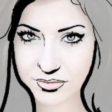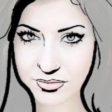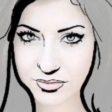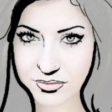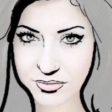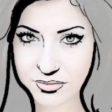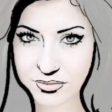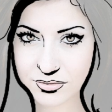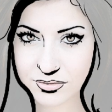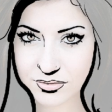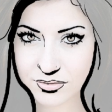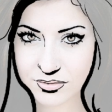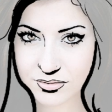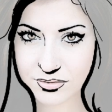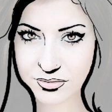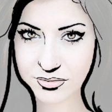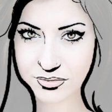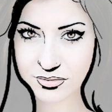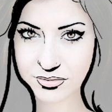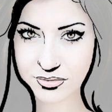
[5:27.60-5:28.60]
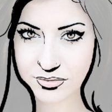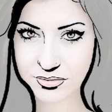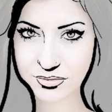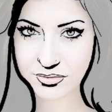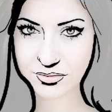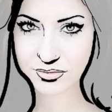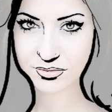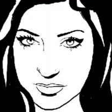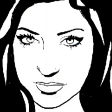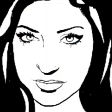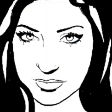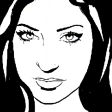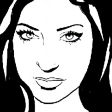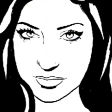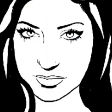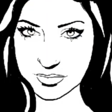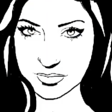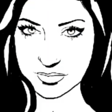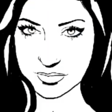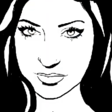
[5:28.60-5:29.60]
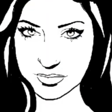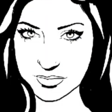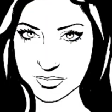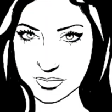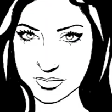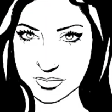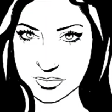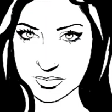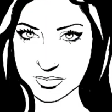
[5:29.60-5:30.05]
No one is speaking in this clip.